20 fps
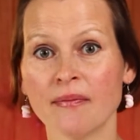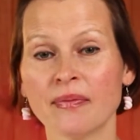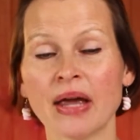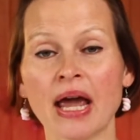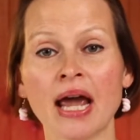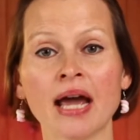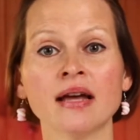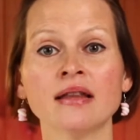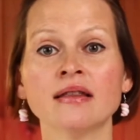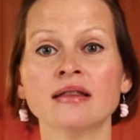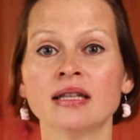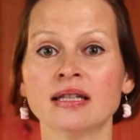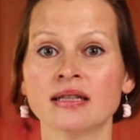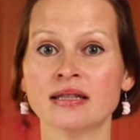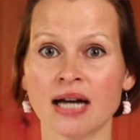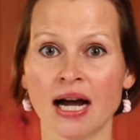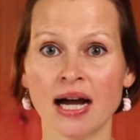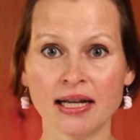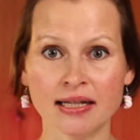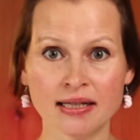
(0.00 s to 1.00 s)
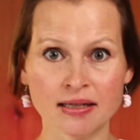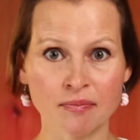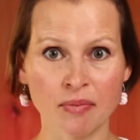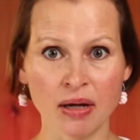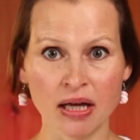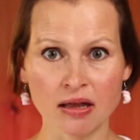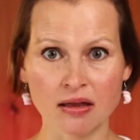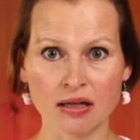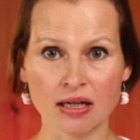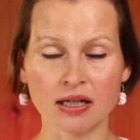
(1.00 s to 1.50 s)
and the DICE
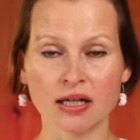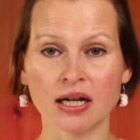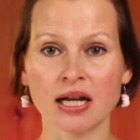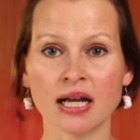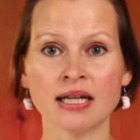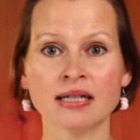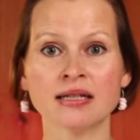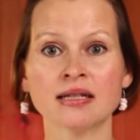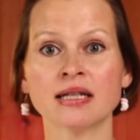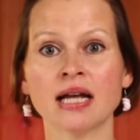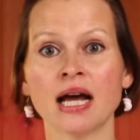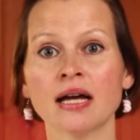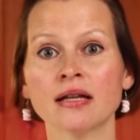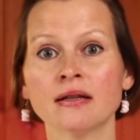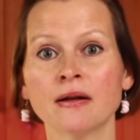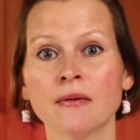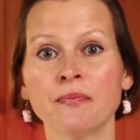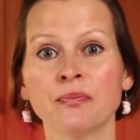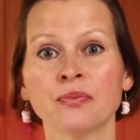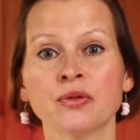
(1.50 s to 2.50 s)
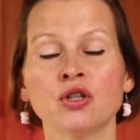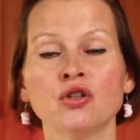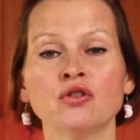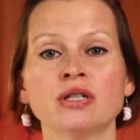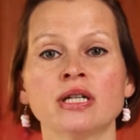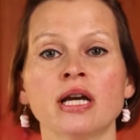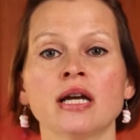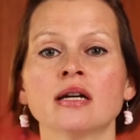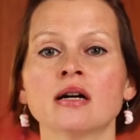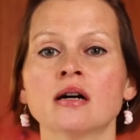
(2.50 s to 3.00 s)
method is that you
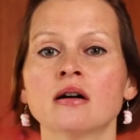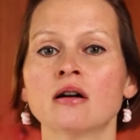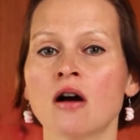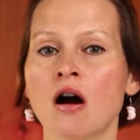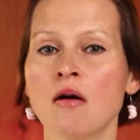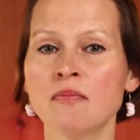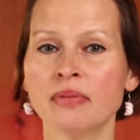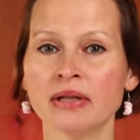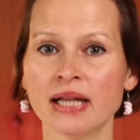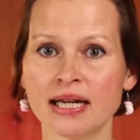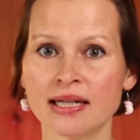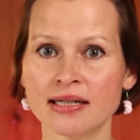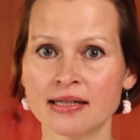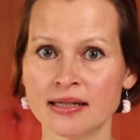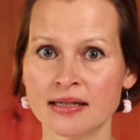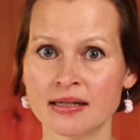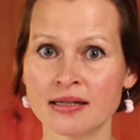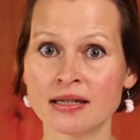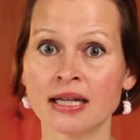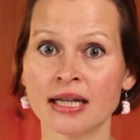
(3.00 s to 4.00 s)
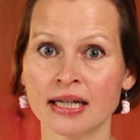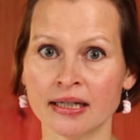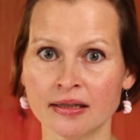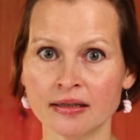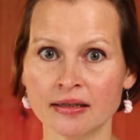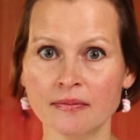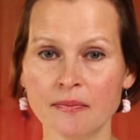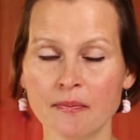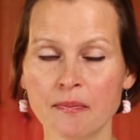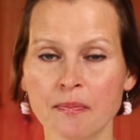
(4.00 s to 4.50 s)
take a complex
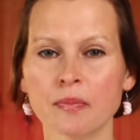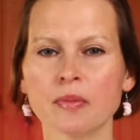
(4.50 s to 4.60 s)
skill